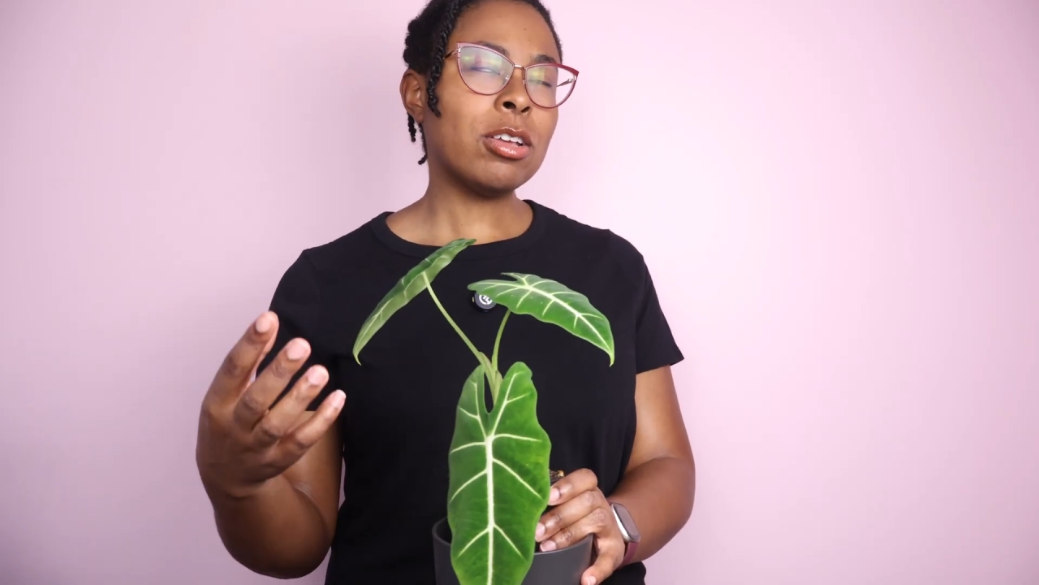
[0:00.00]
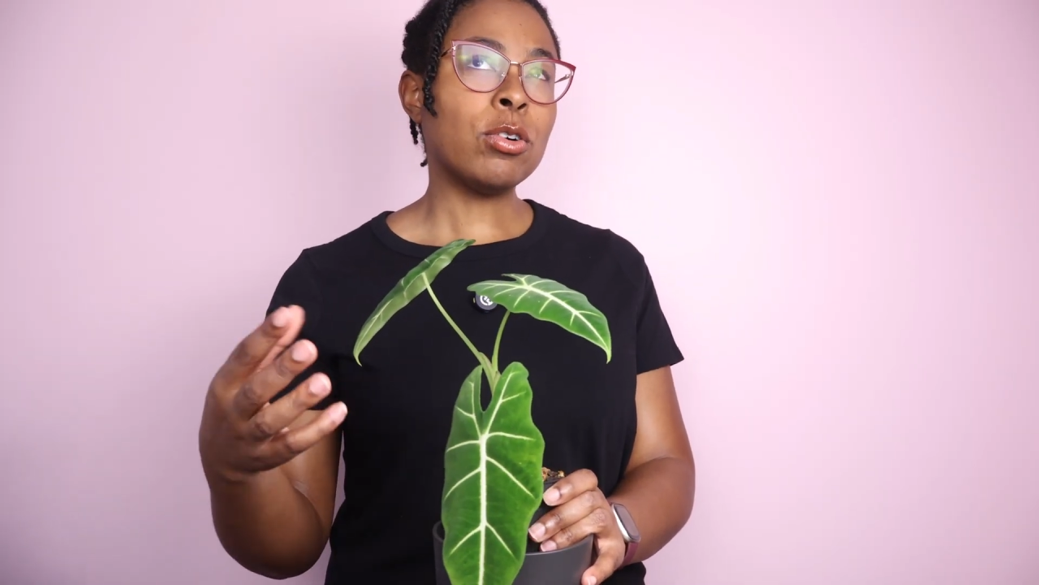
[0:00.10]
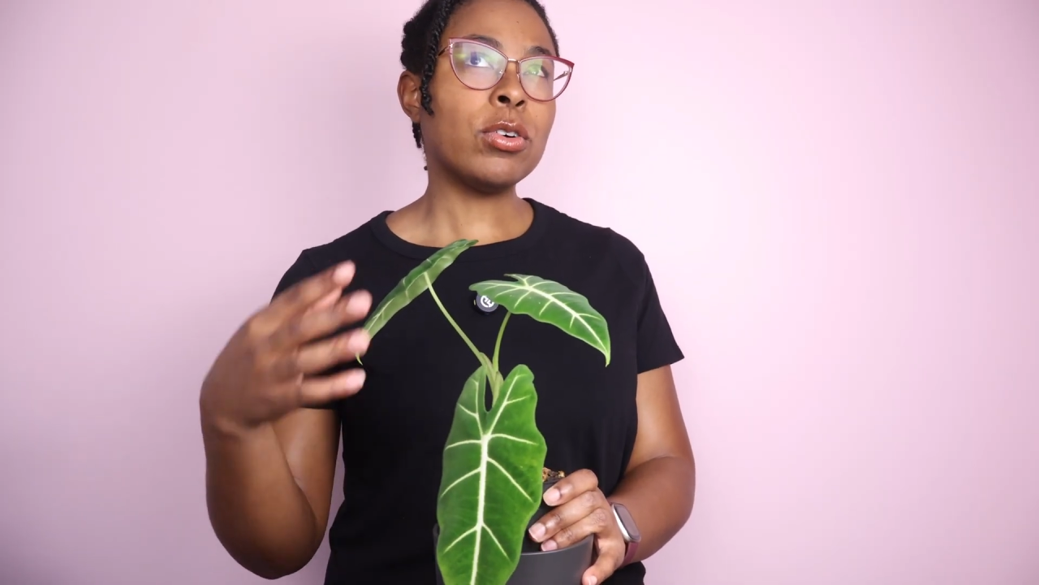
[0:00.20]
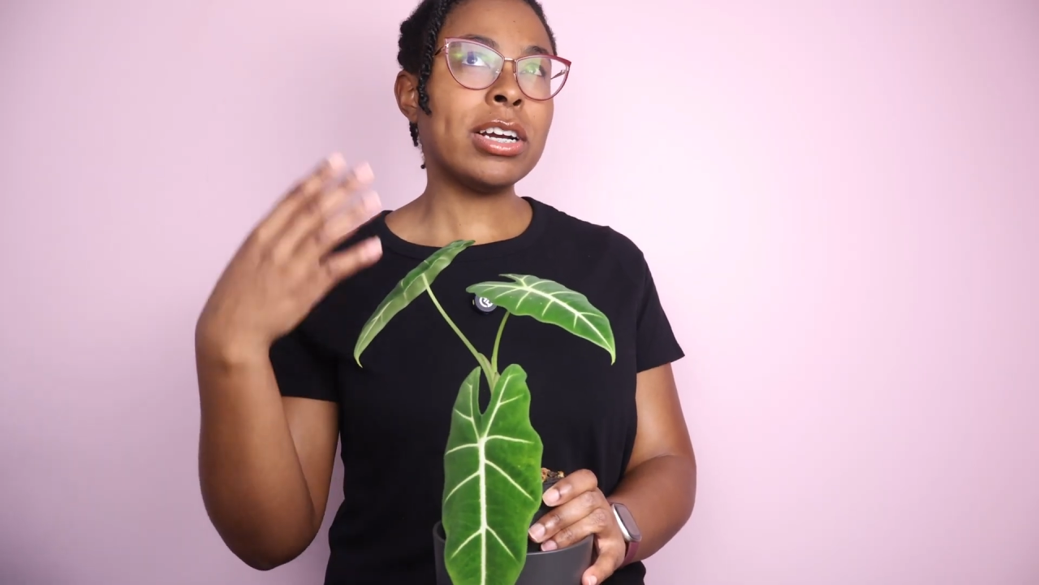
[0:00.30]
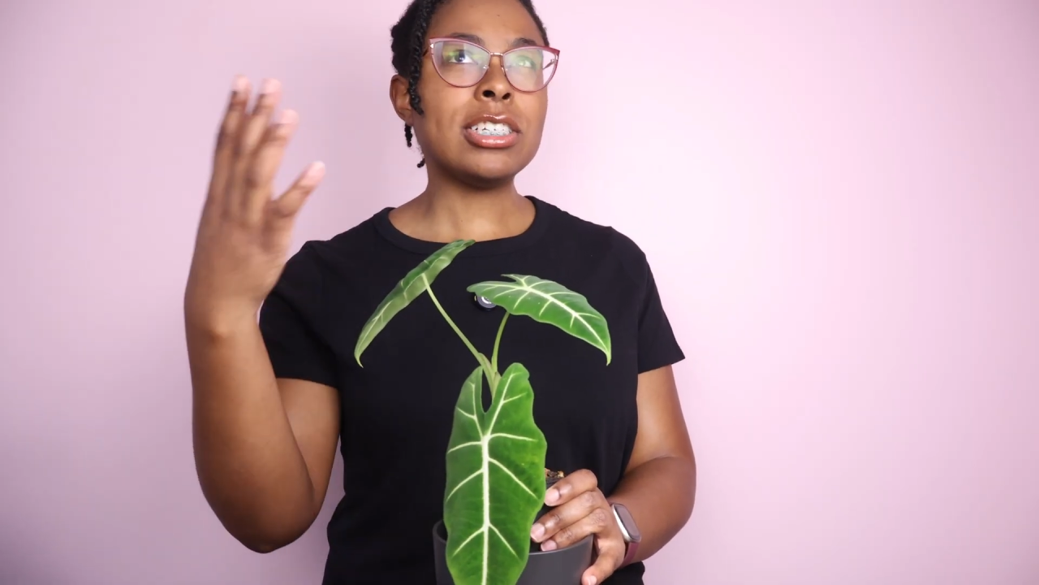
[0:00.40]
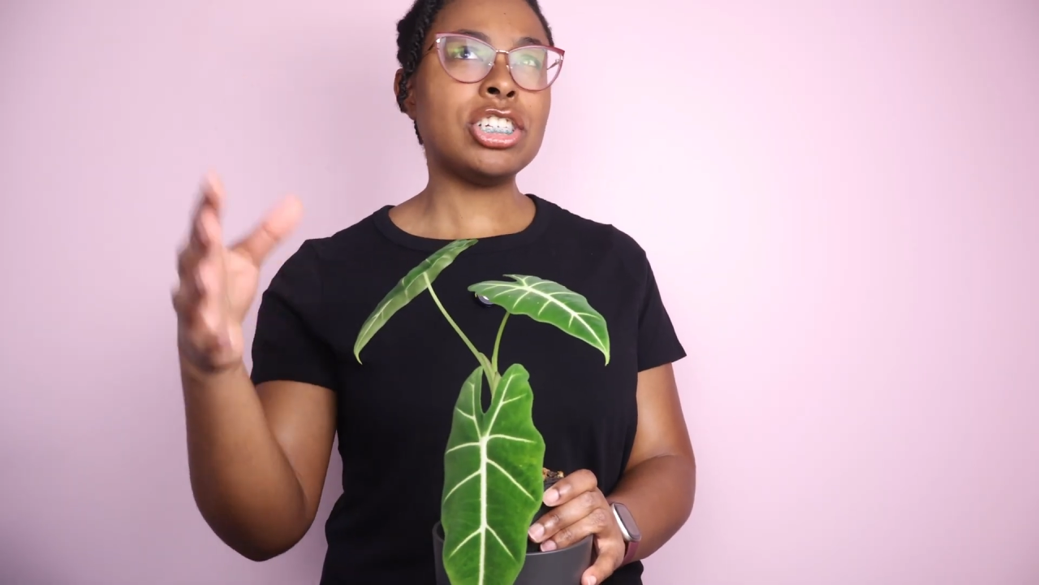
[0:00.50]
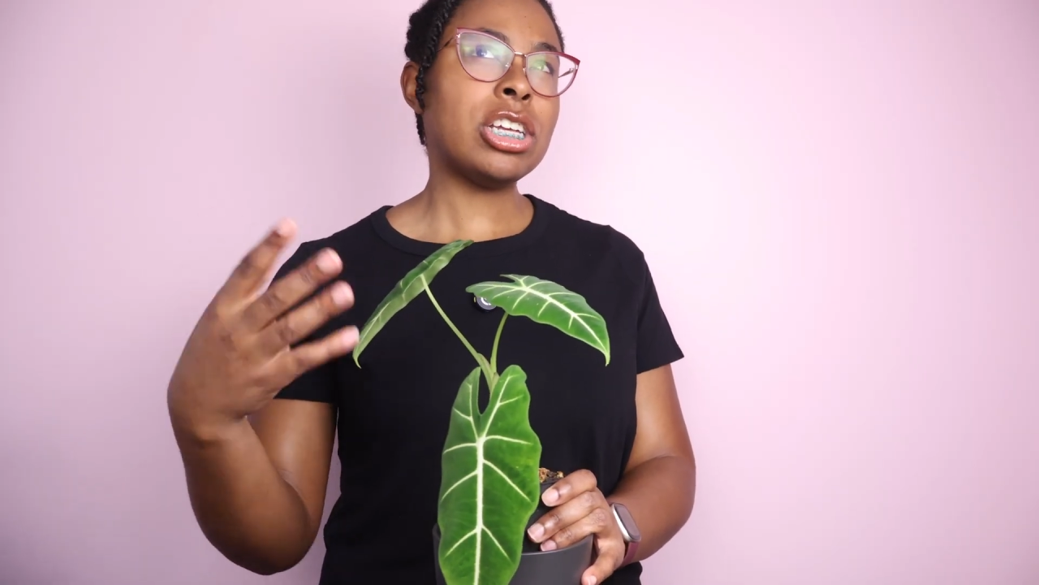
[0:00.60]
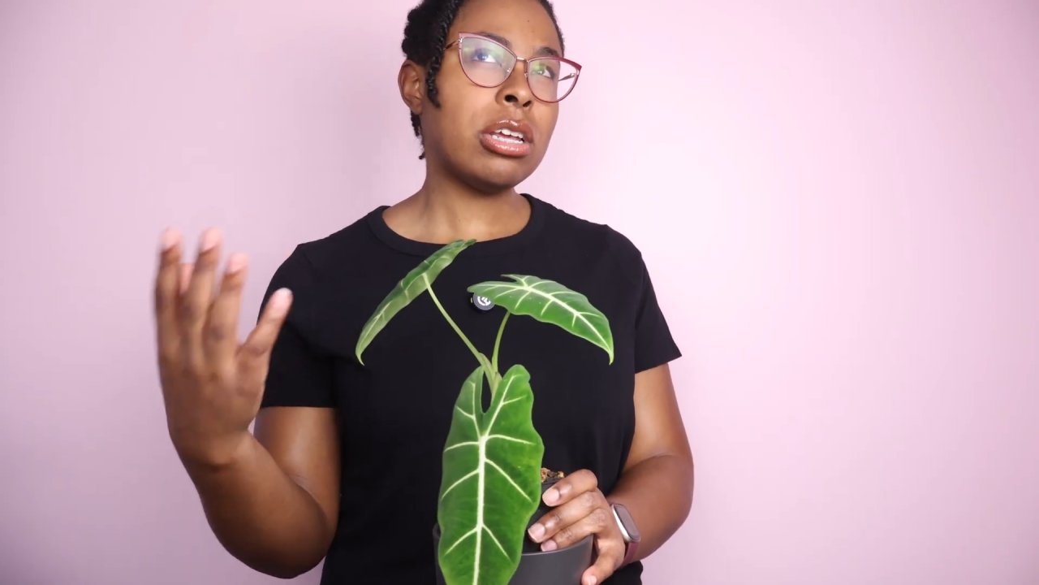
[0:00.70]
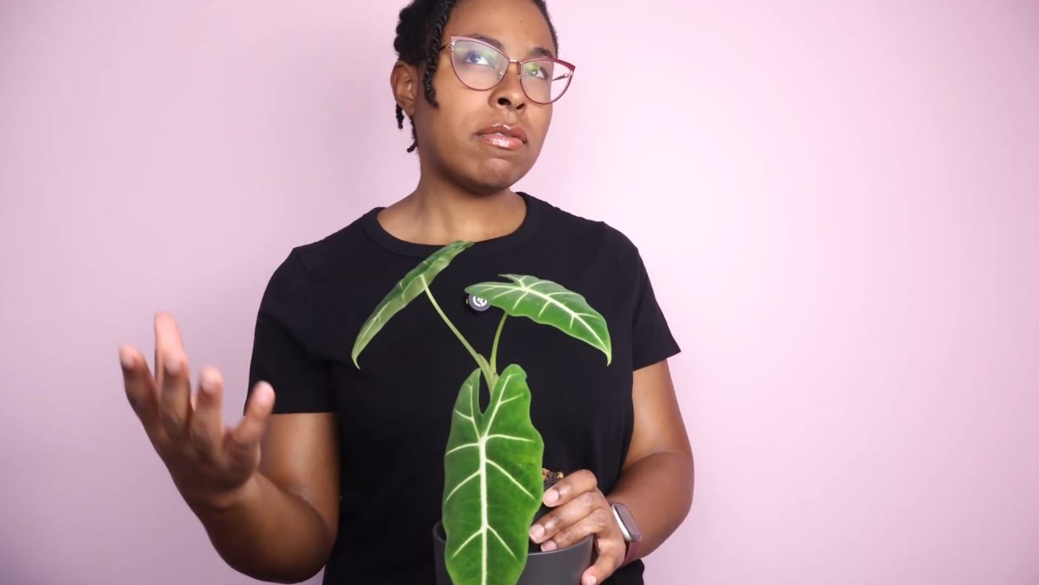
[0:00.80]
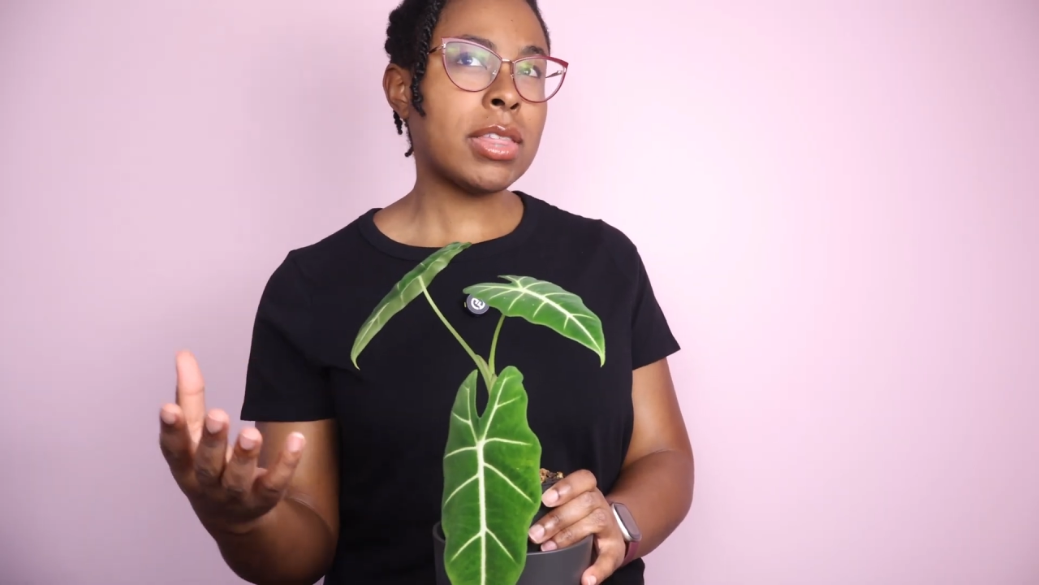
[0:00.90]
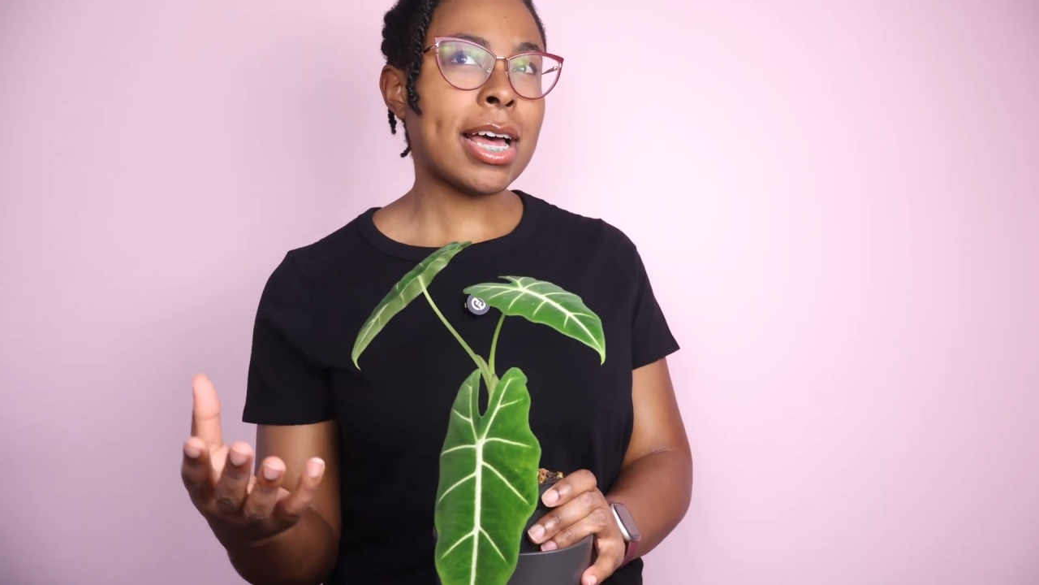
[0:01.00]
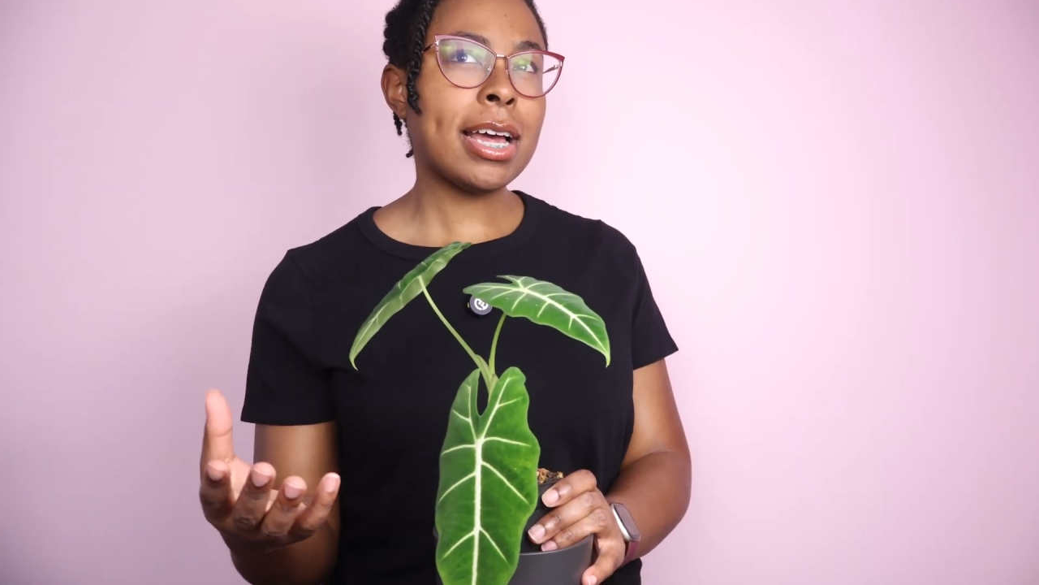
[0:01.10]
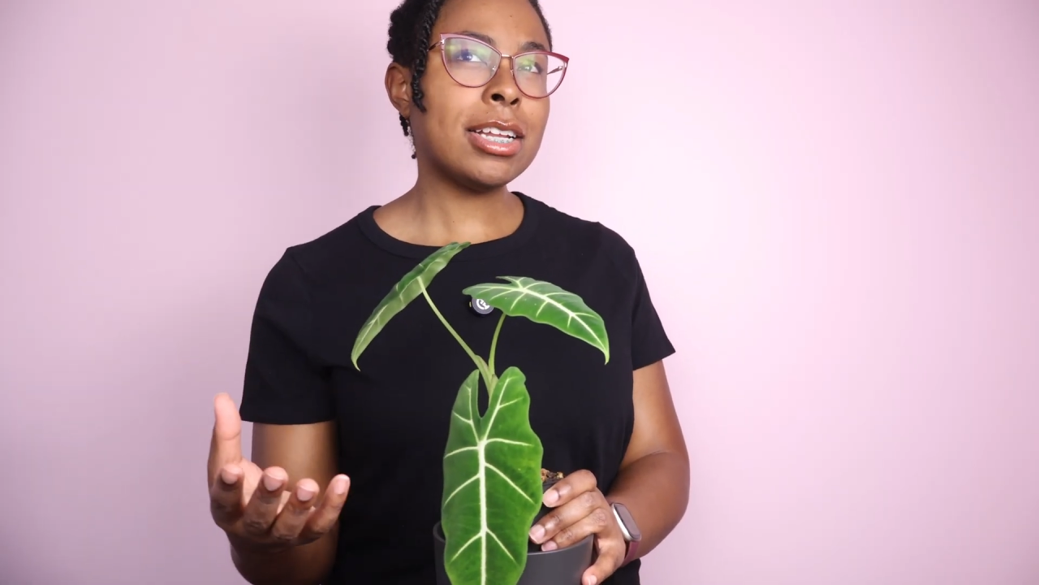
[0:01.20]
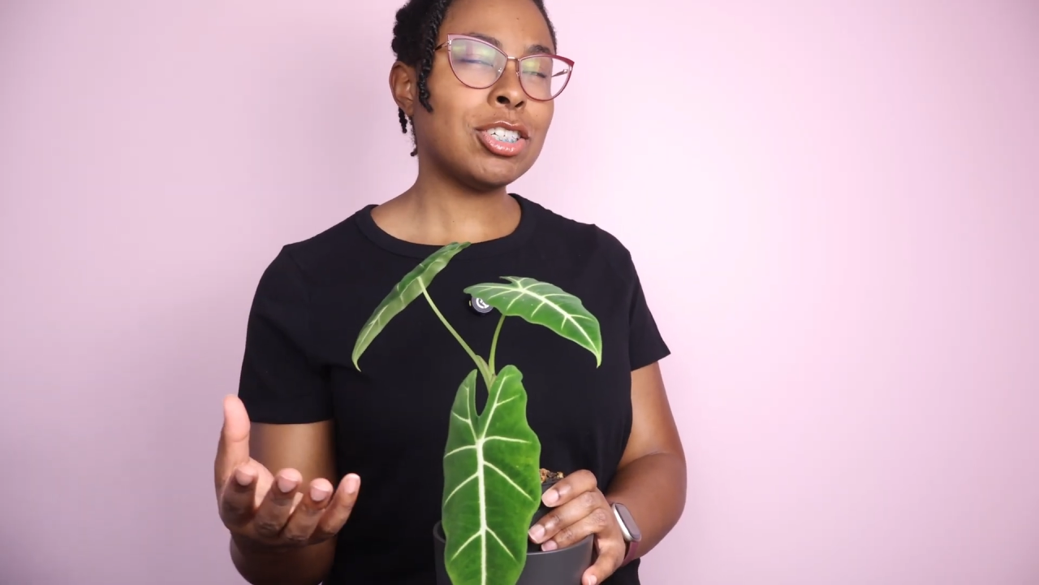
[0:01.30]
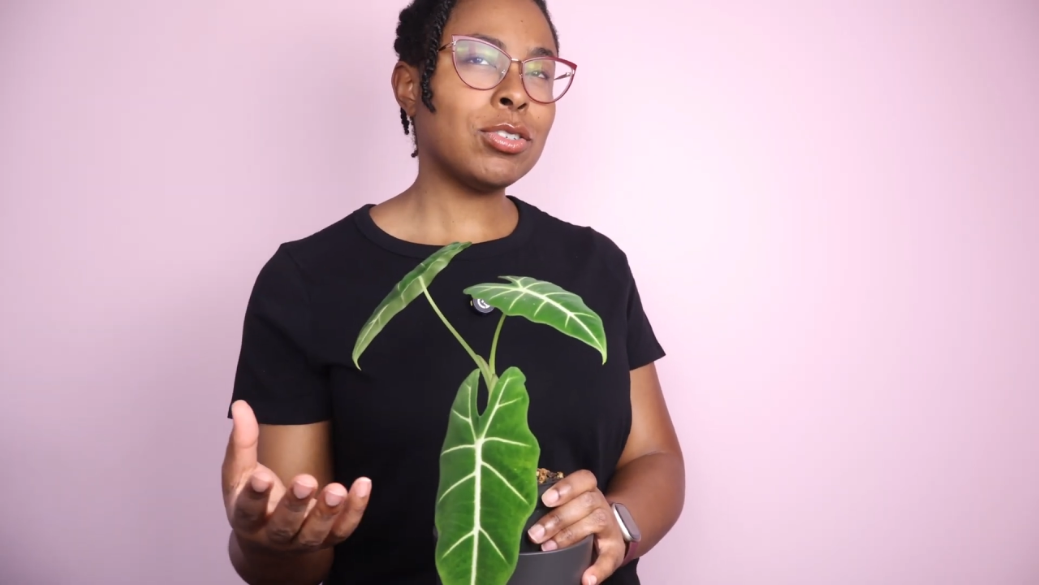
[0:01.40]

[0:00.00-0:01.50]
or achieve that